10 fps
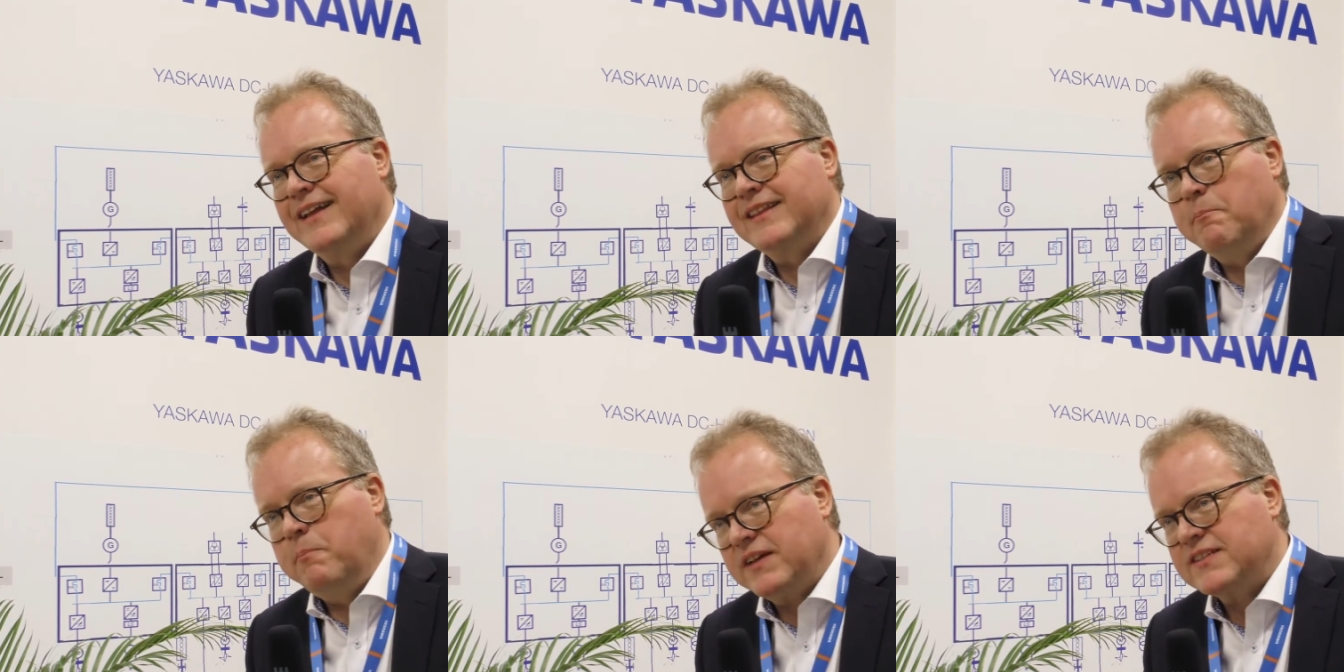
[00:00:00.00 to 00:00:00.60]
the
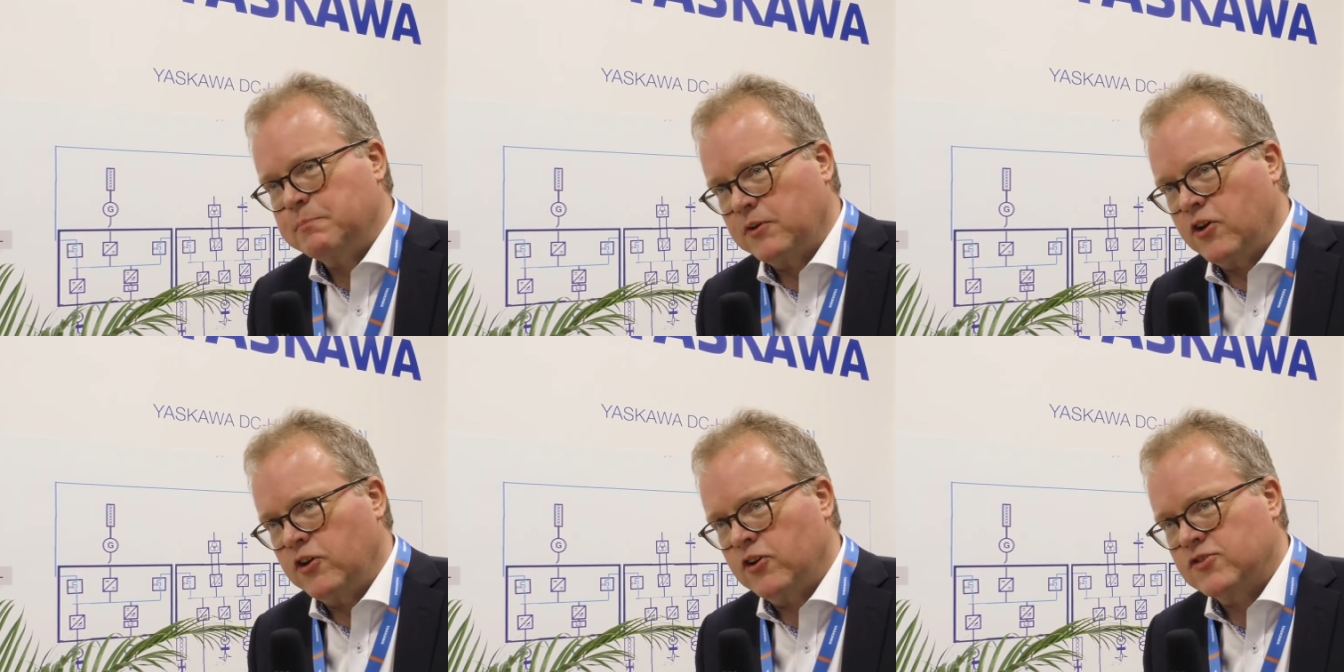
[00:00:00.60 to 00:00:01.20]
best
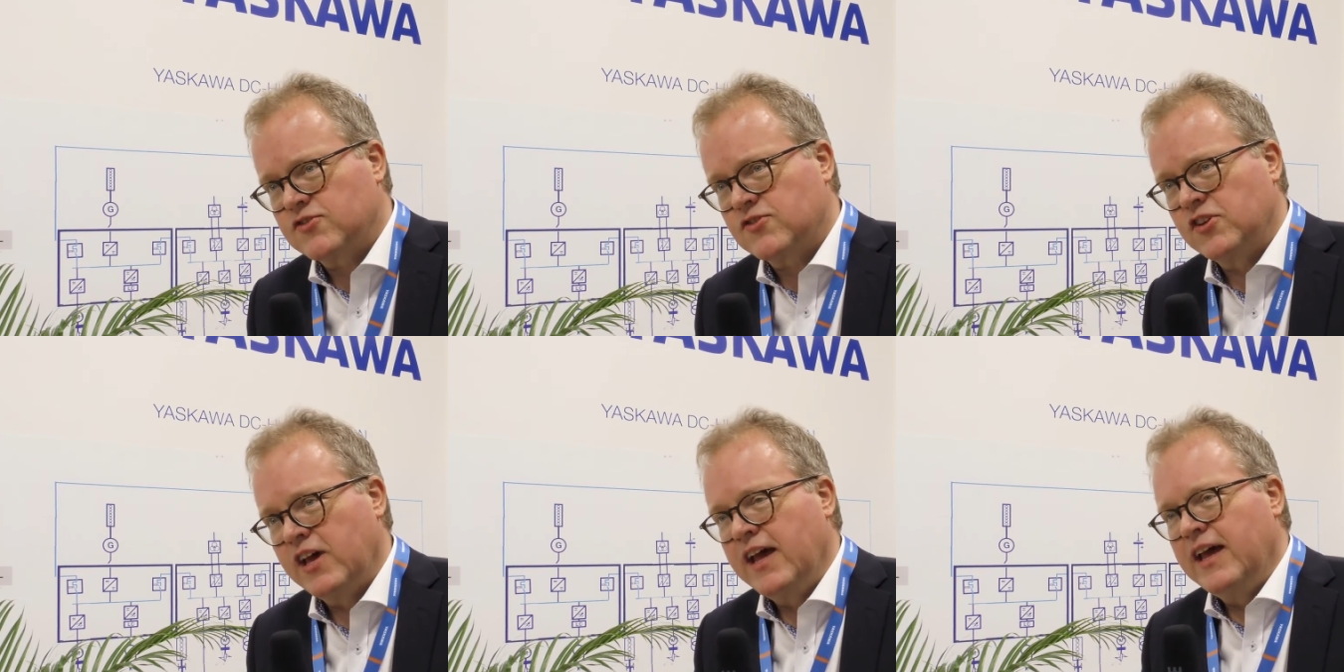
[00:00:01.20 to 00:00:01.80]
products
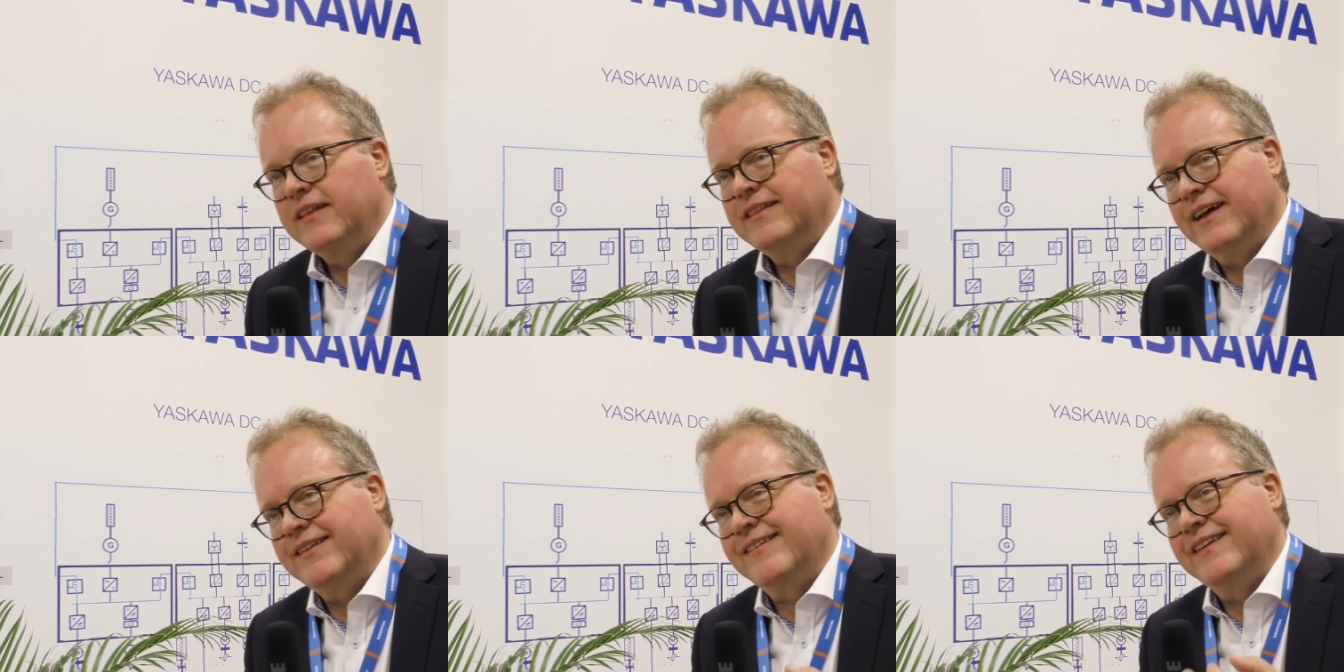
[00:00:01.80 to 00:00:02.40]

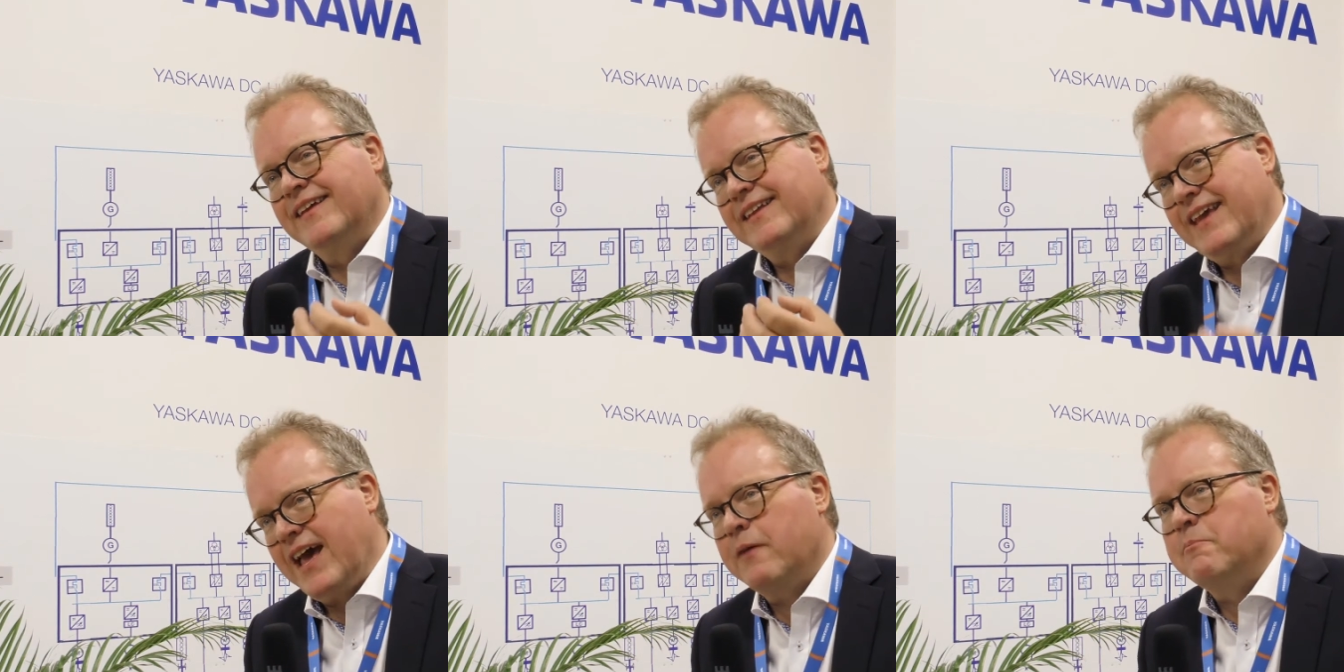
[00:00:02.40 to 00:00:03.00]
that
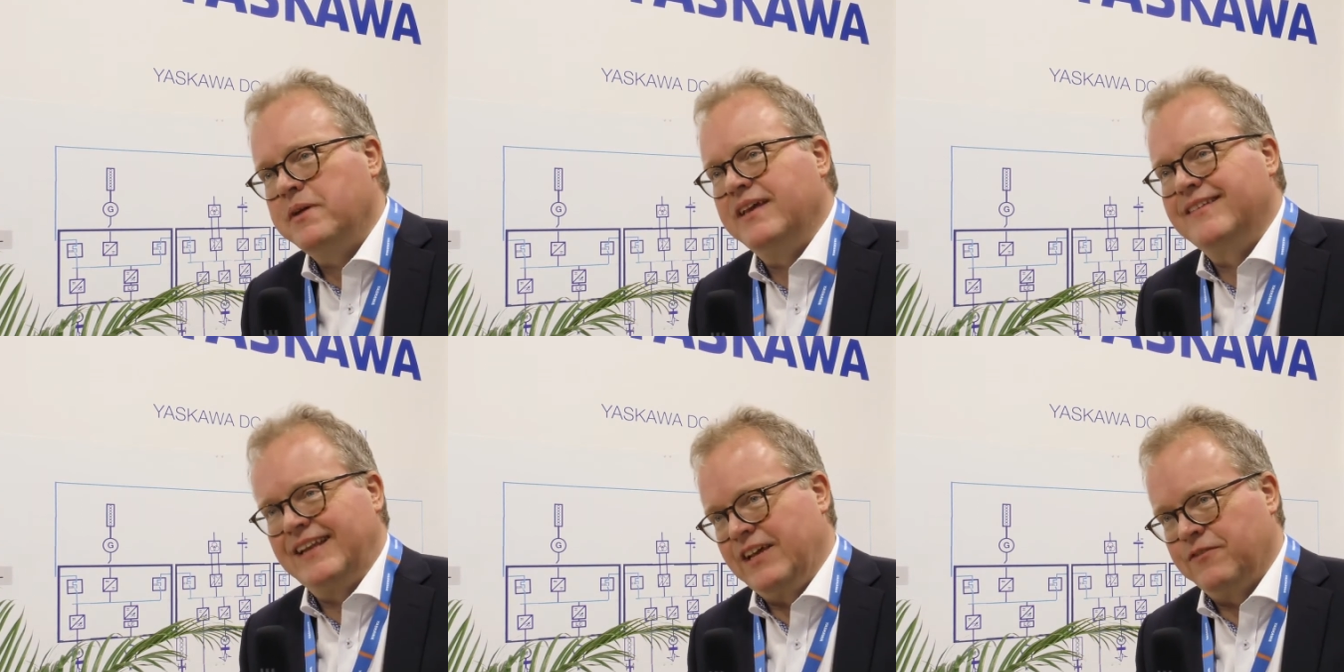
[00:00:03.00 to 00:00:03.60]
can be
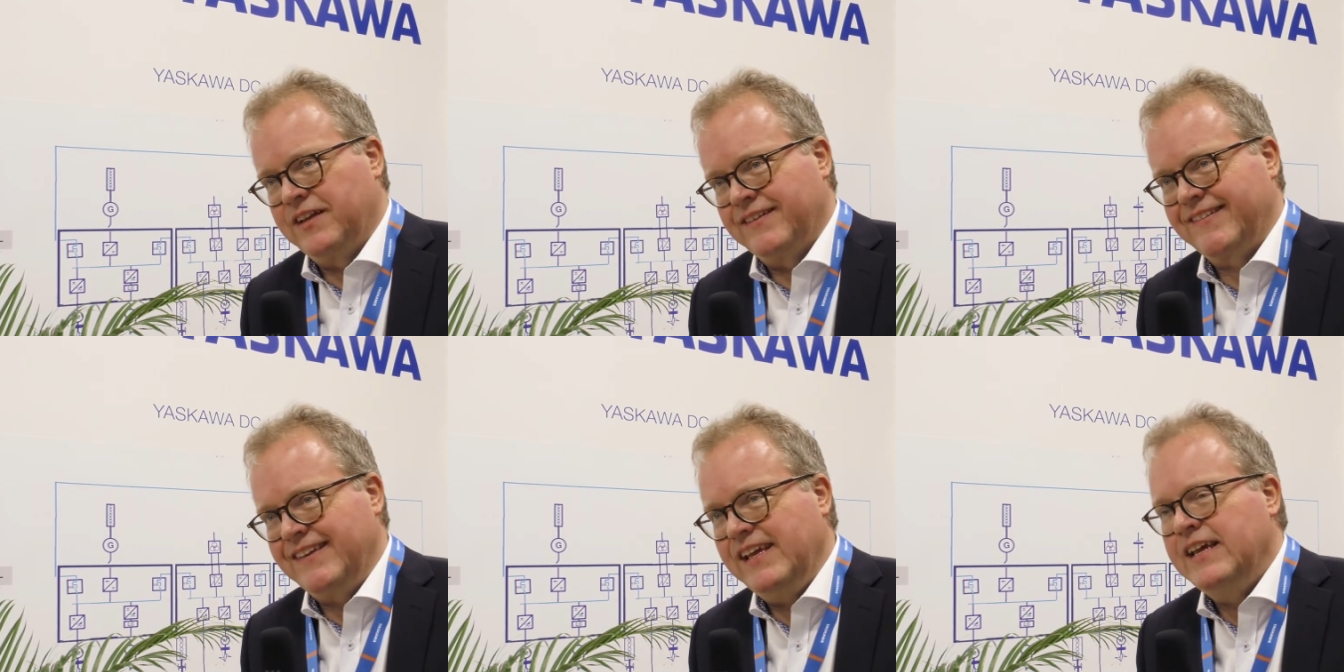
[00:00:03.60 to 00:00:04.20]
delivered at
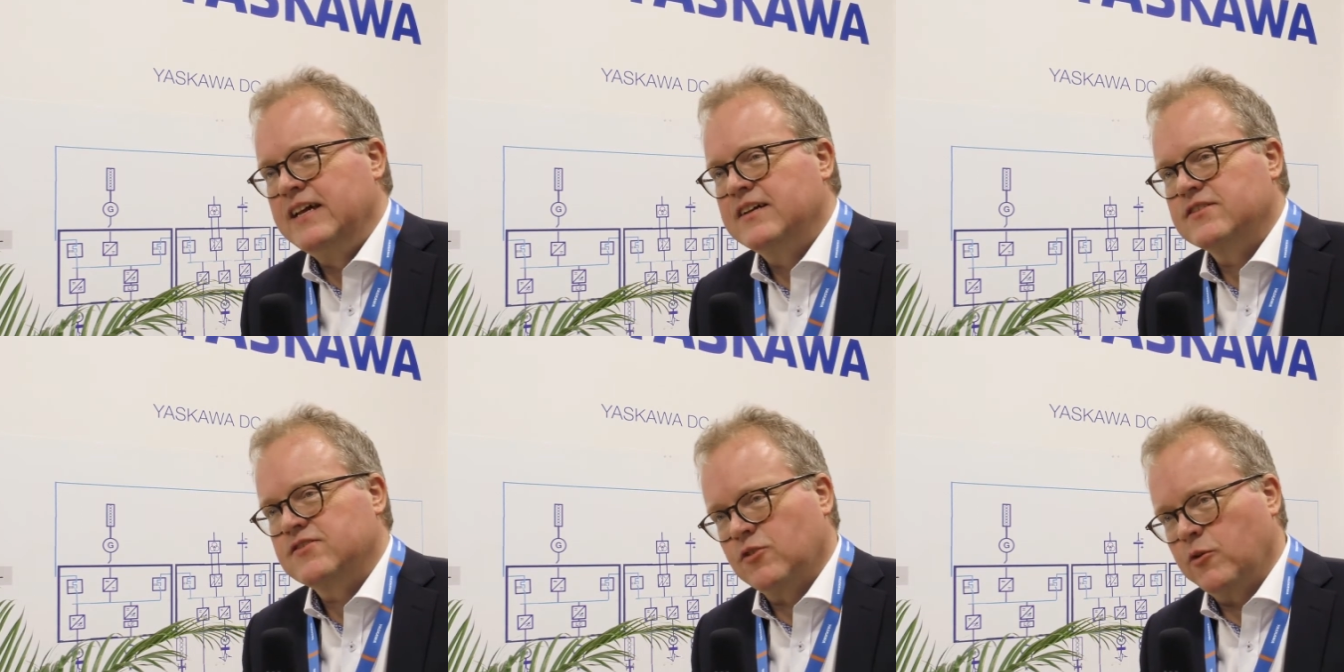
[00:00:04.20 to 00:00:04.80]
sea
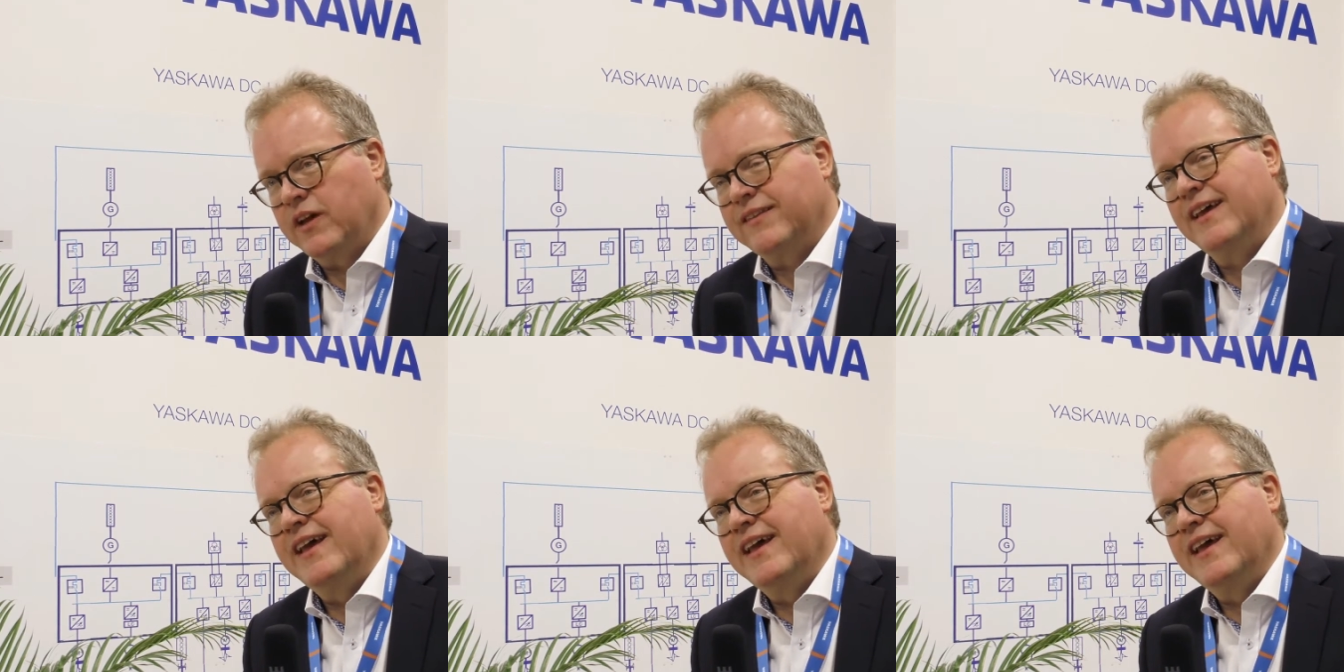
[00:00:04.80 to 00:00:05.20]
so that